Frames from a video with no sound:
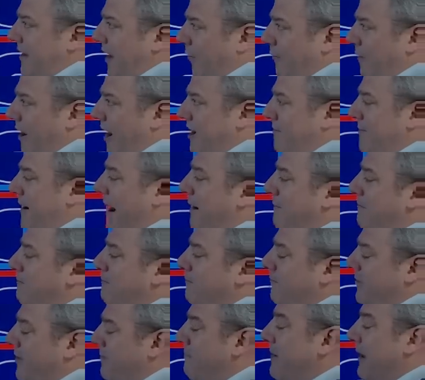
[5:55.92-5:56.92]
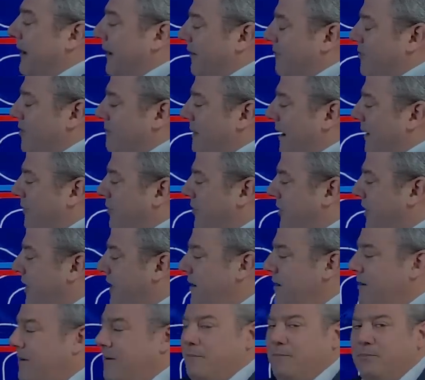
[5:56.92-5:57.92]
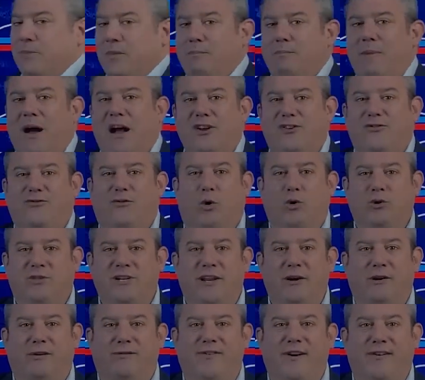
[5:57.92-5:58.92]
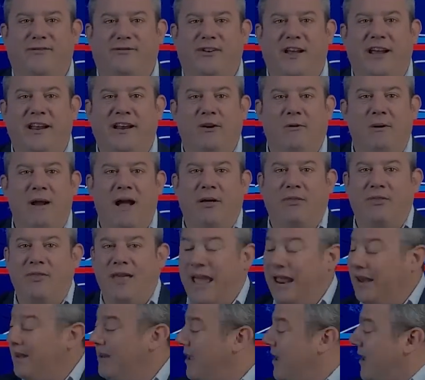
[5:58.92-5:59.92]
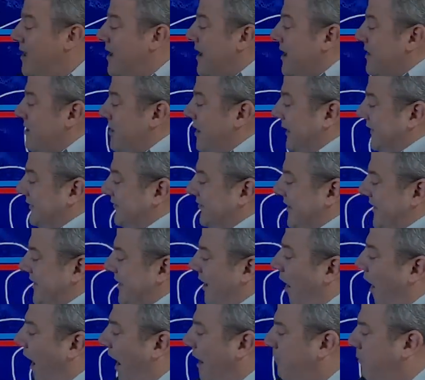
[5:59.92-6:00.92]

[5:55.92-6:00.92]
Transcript: around about the middle of the month, March 14 or 15, around then. You can see high